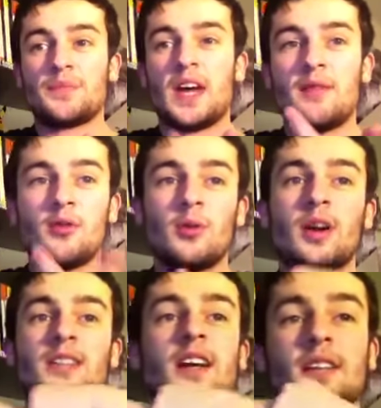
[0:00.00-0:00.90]
I've
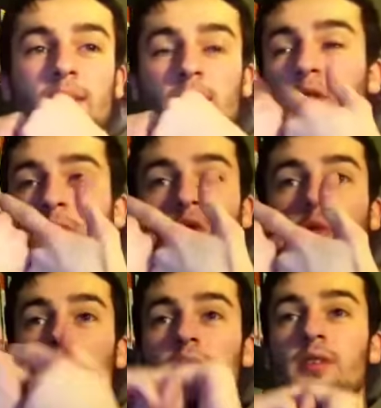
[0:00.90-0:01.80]
always had all
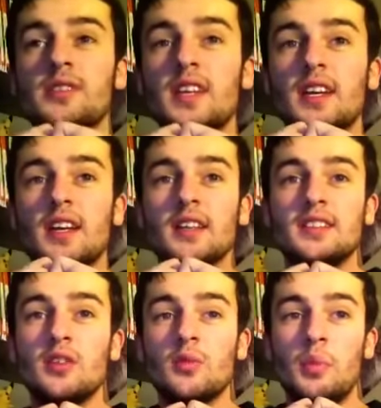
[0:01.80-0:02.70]
my music that I
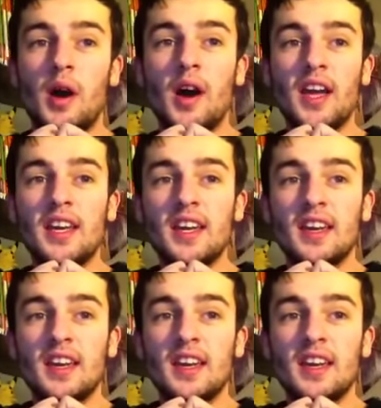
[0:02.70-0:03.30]
still buy.